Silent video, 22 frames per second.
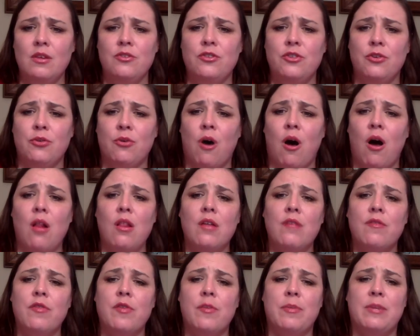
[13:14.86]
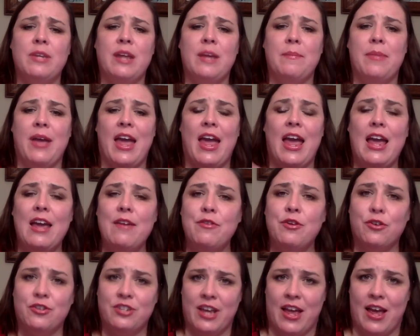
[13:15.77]
to all of the
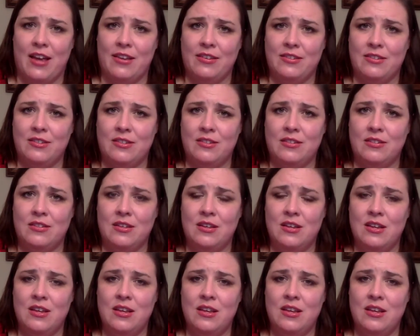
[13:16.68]
behavior tests